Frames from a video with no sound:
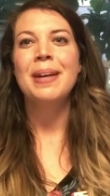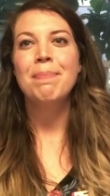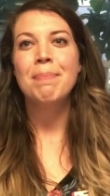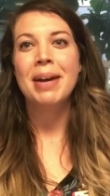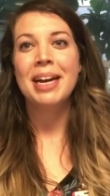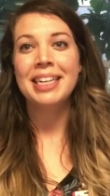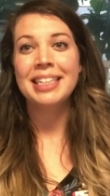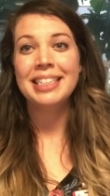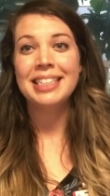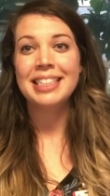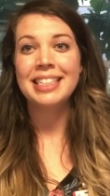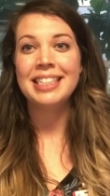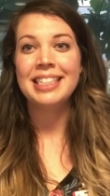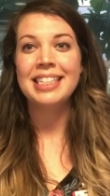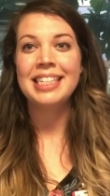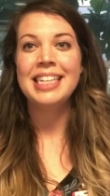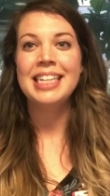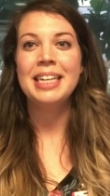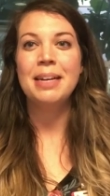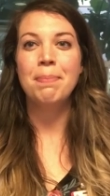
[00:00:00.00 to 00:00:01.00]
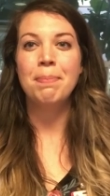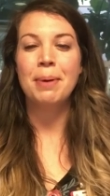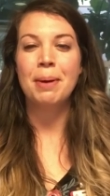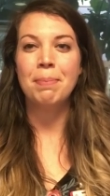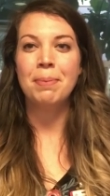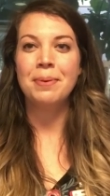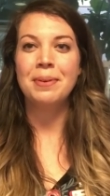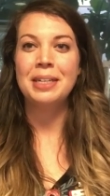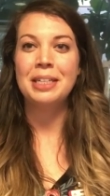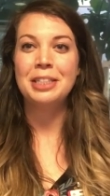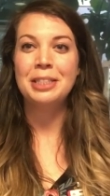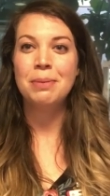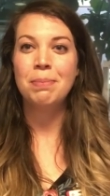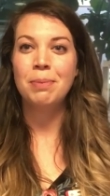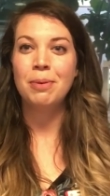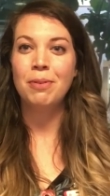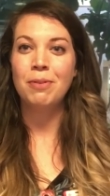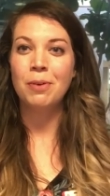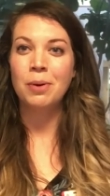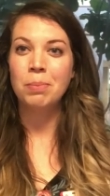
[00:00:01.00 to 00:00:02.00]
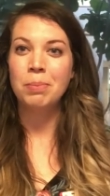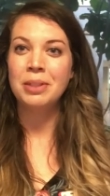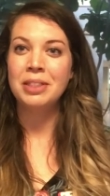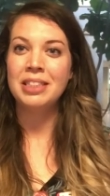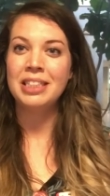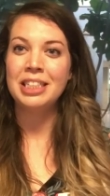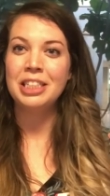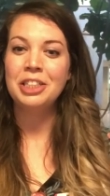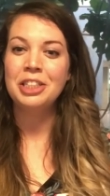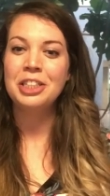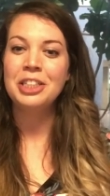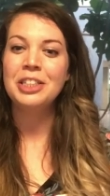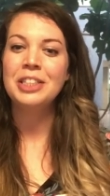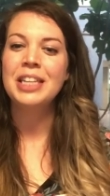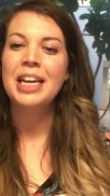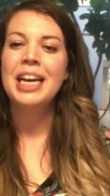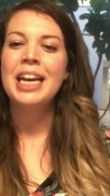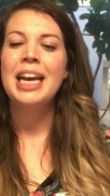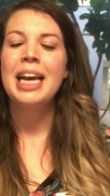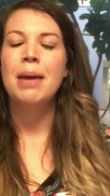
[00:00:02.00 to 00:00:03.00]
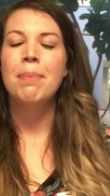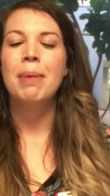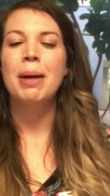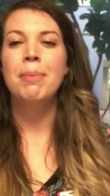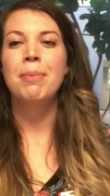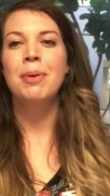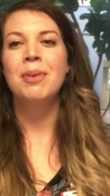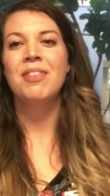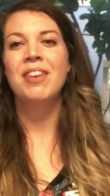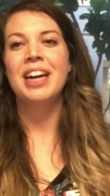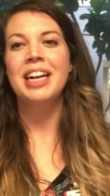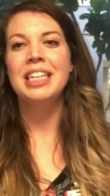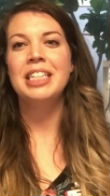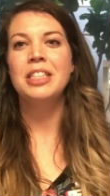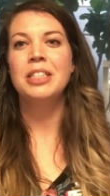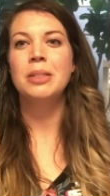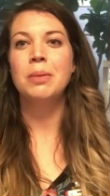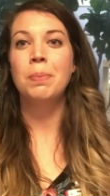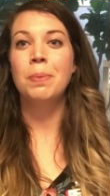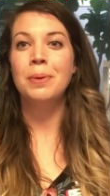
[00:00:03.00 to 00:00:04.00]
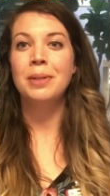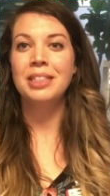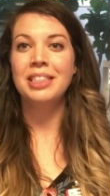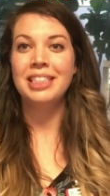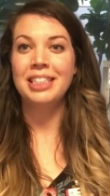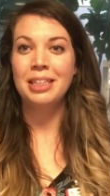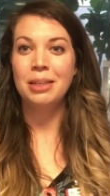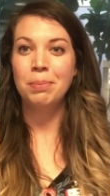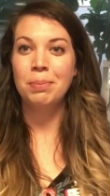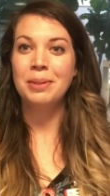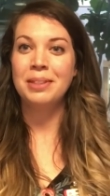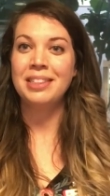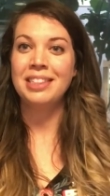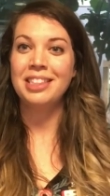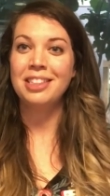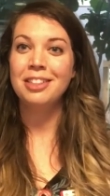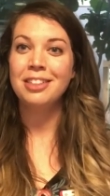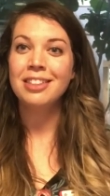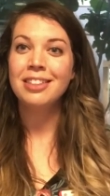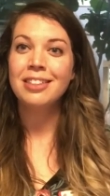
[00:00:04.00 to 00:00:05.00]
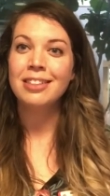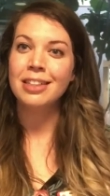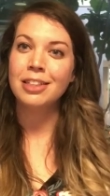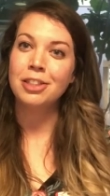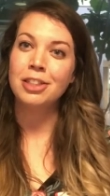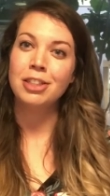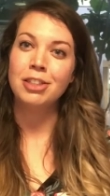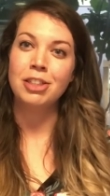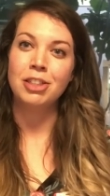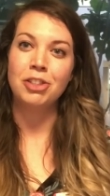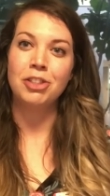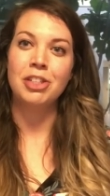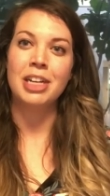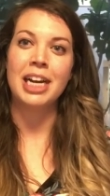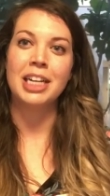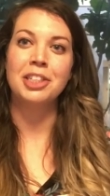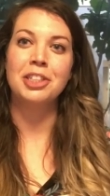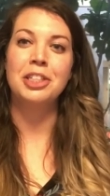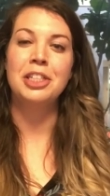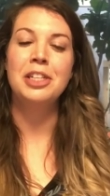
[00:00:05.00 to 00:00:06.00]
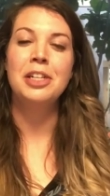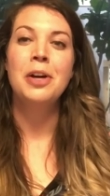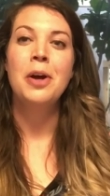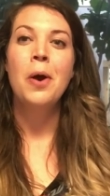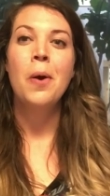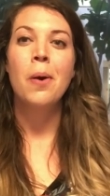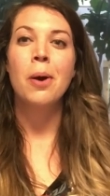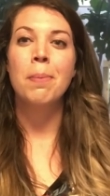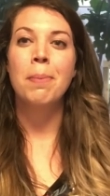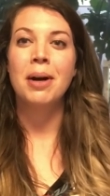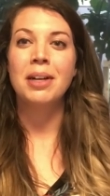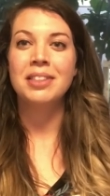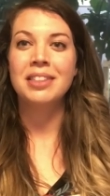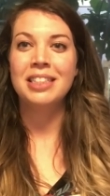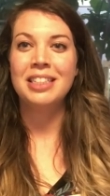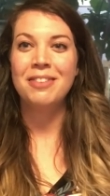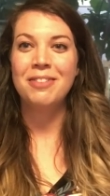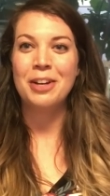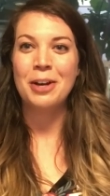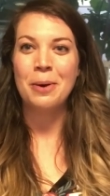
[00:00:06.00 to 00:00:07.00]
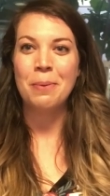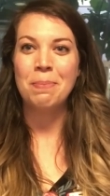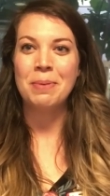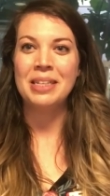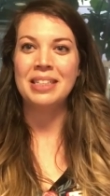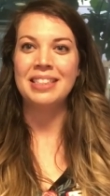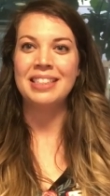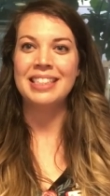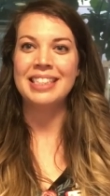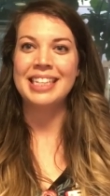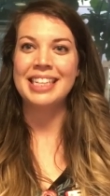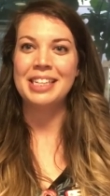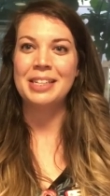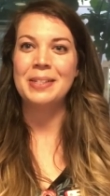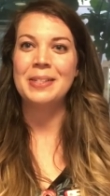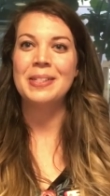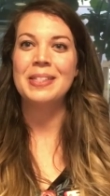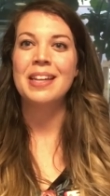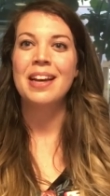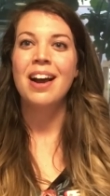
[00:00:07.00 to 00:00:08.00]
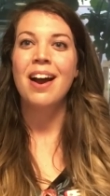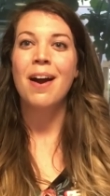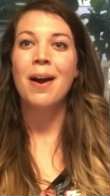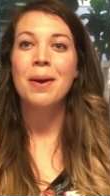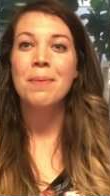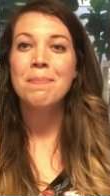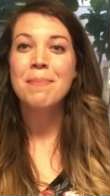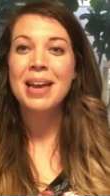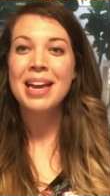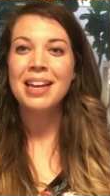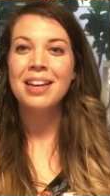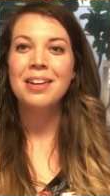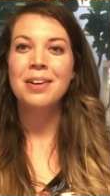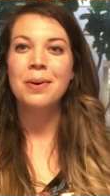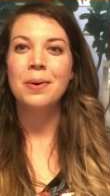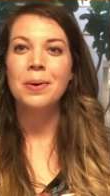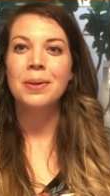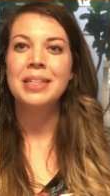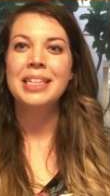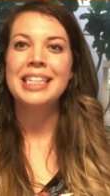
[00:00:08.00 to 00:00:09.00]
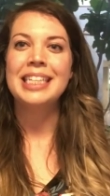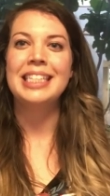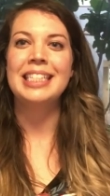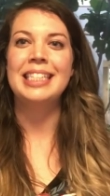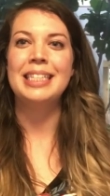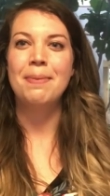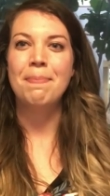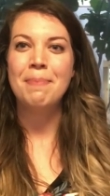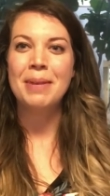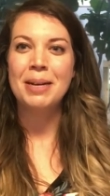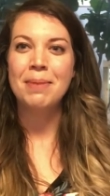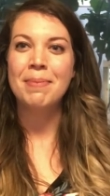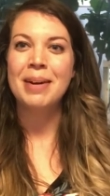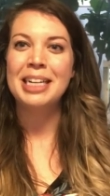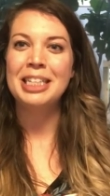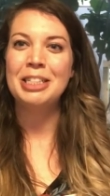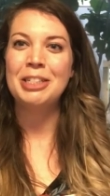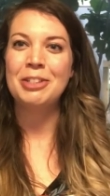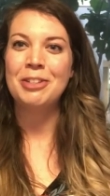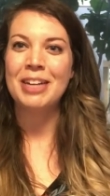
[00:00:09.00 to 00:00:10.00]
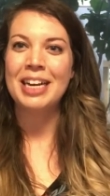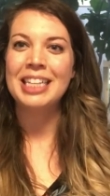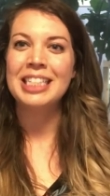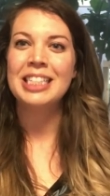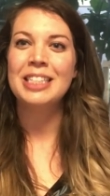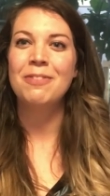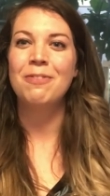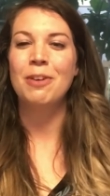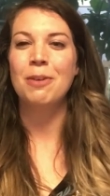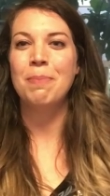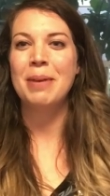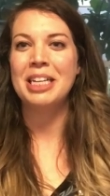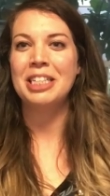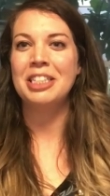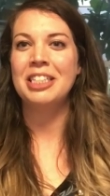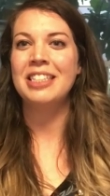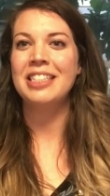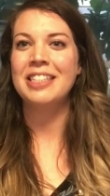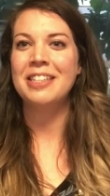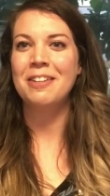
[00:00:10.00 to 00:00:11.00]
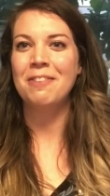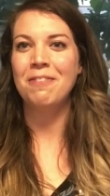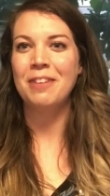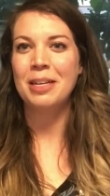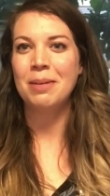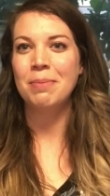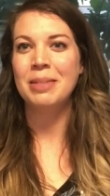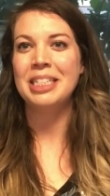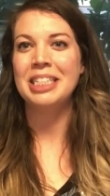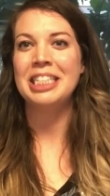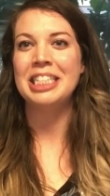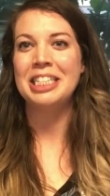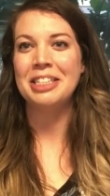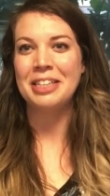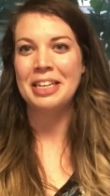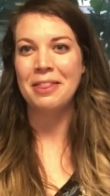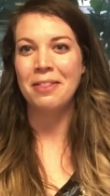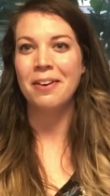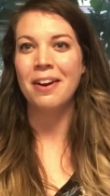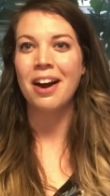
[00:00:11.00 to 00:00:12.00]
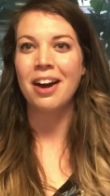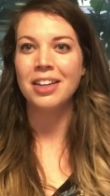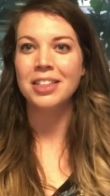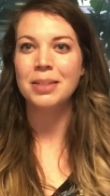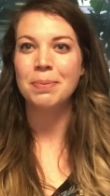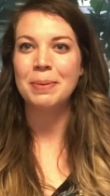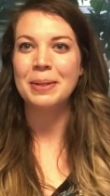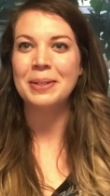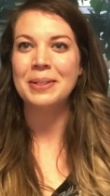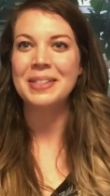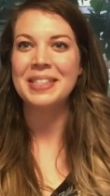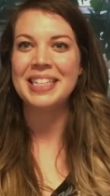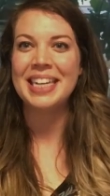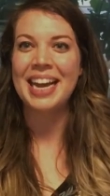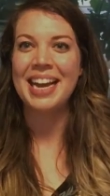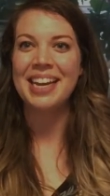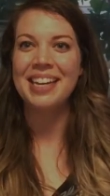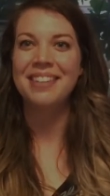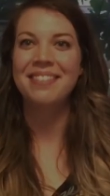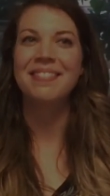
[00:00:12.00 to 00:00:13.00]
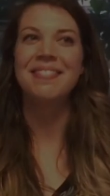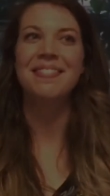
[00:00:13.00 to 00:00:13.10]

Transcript: by assisting in preparation before procedures, and by providing support during procedures such as distraction or positive coping skills. Our main goal is to minimize stress for patients and their families during their hospital stay.